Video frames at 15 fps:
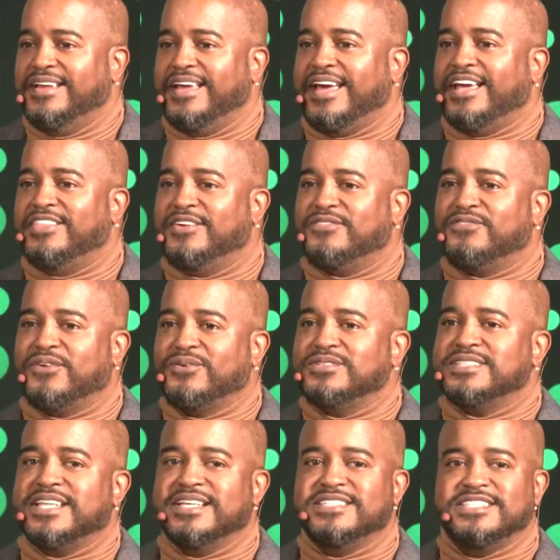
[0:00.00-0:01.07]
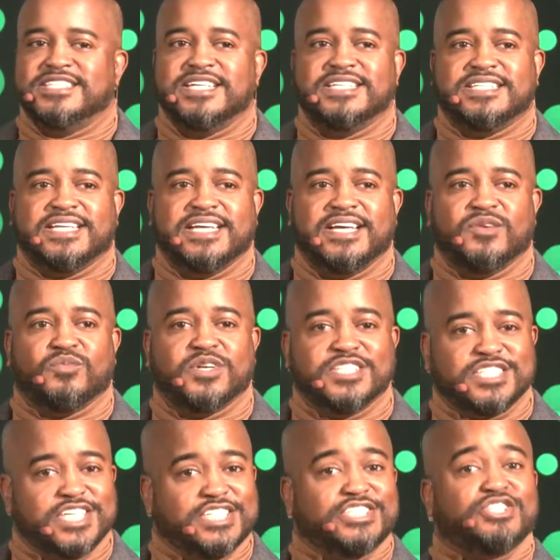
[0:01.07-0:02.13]
And the first thing she did when
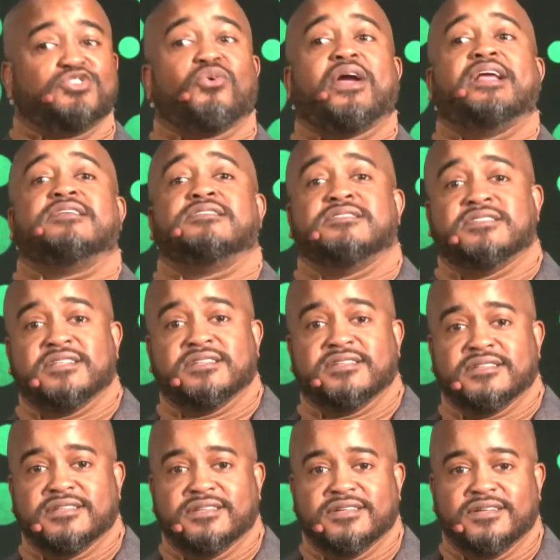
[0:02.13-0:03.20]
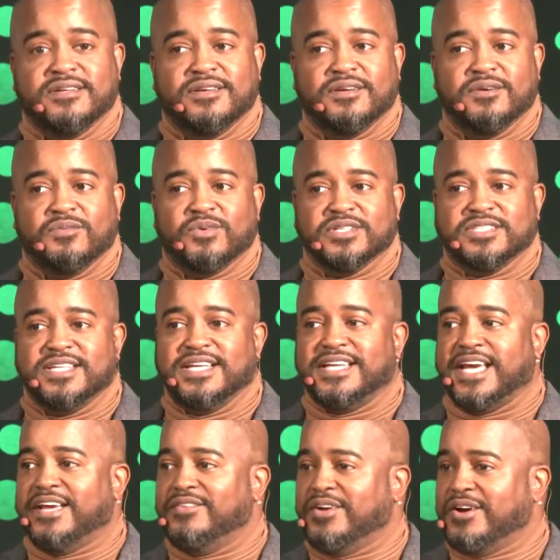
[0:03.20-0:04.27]
she straightened was she
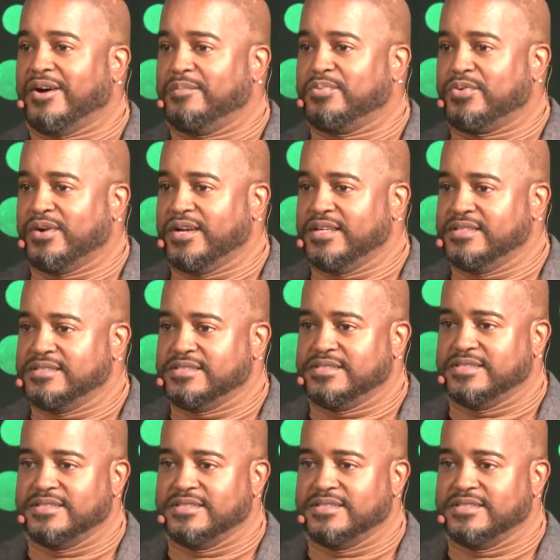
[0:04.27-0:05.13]
gave God praise.